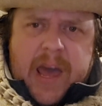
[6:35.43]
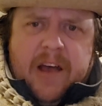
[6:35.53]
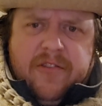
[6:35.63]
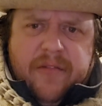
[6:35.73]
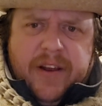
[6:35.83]

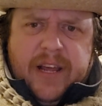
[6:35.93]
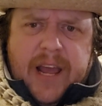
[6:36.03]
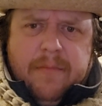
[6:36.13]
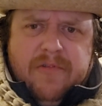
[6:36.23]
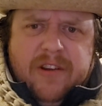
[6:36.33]
as a video
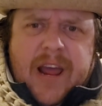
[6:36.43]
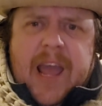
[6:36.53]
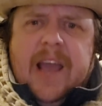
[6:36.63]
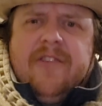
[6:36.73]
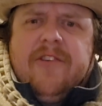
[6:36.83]
game
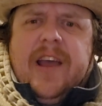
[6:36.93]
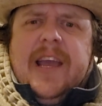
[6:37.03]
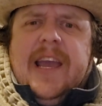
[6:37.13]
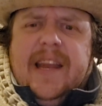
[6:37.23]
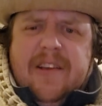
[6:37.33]
today, it's
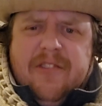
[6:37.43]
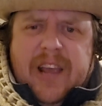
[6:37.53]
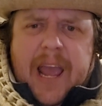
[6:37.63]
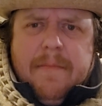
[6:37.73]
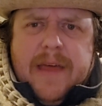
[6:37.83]
like it is a
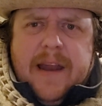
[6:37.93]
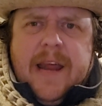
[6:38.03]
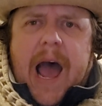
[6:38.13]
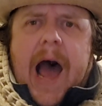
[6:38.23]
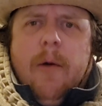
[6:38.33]
game
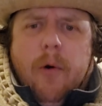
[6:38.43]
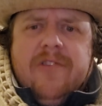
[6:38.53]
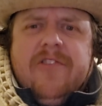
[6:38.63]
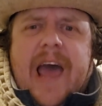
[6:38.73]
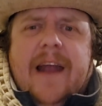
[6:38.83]
that I
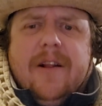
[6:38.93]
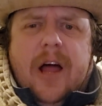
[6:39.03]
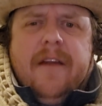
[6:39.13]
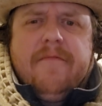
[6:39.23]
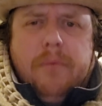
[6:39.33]
once had a
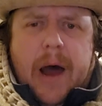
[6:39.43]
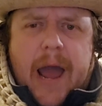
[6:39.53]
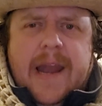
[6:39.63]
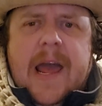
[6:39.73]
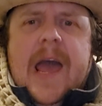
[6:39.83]
lot of
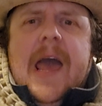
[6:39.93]
pride